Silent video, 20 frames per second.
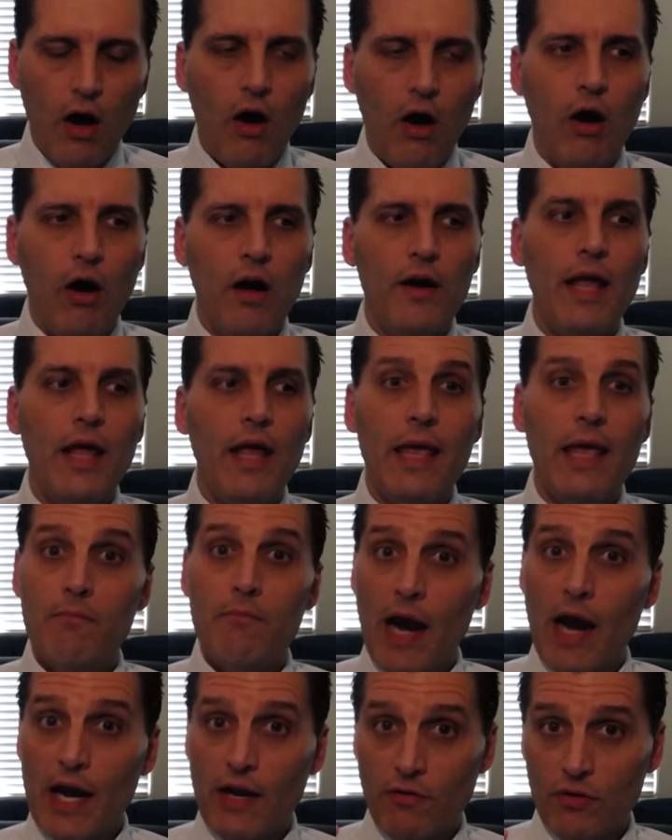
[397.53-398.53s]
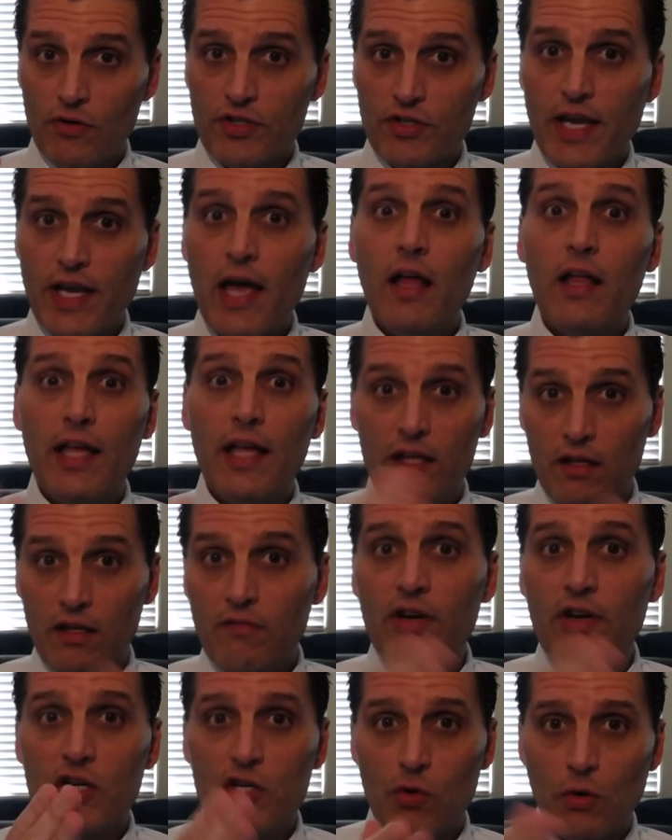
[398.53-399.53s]
on a micro scale,
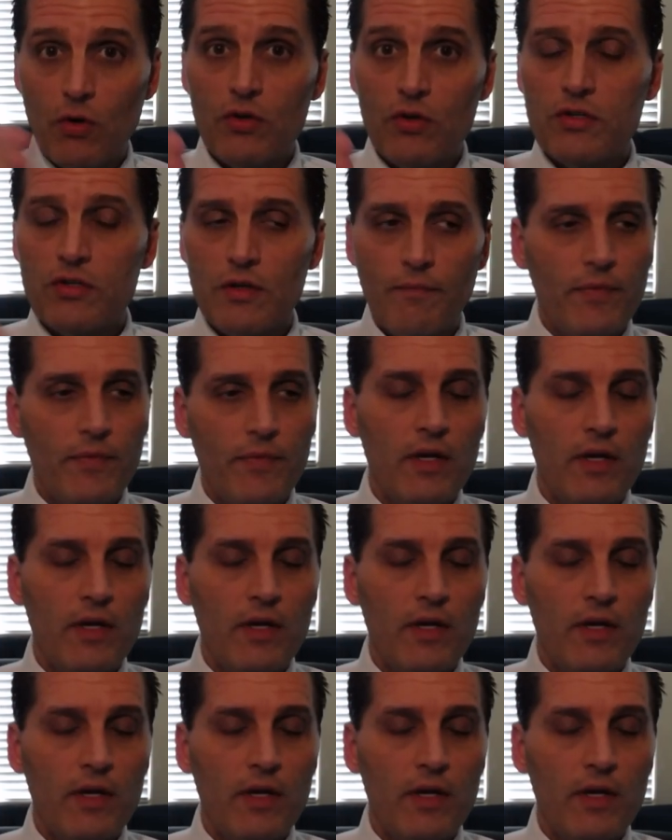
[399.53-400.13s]
individuals,